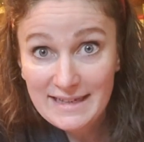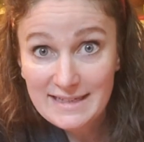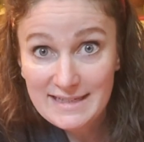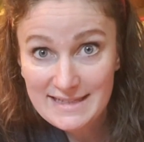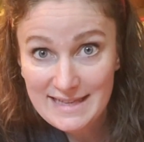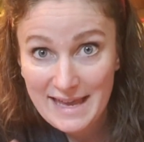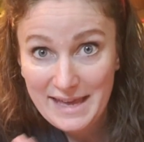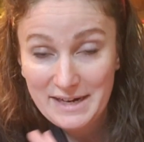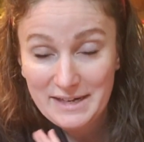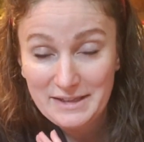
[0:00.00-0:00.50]

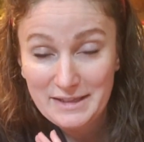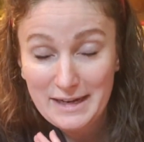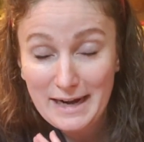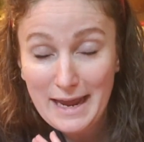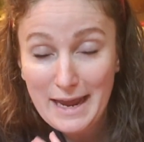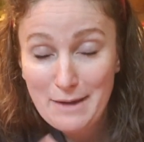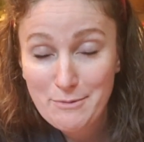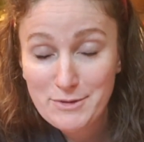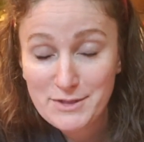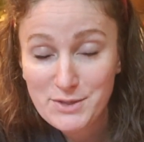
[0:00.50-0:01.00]
decided that
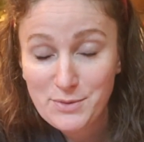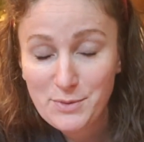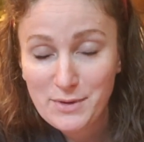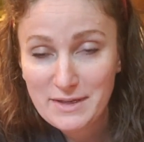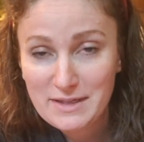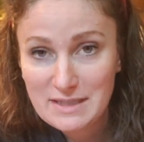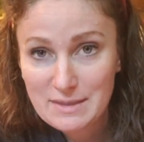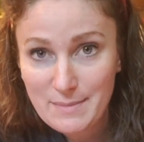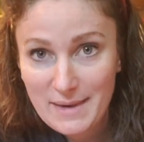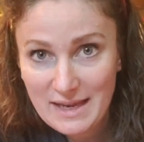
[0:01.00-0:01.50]
I was
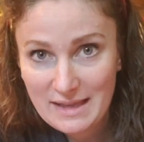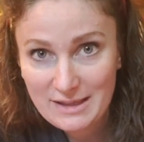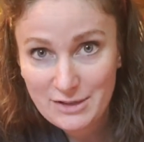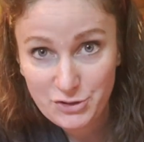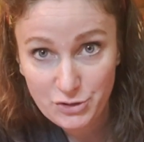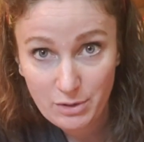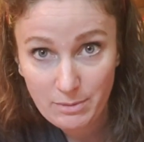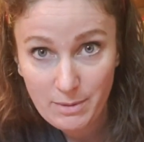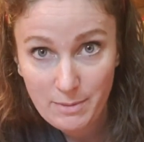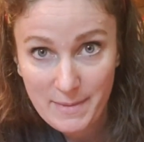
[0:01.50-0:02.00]
going to make the
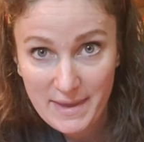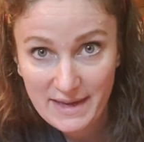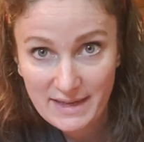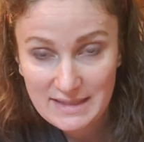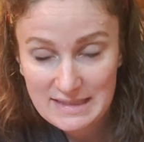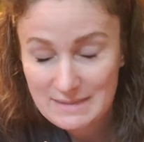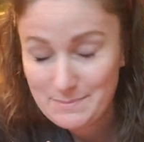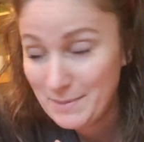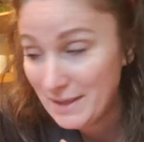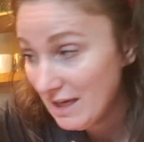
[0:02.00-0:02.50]
trimmy mix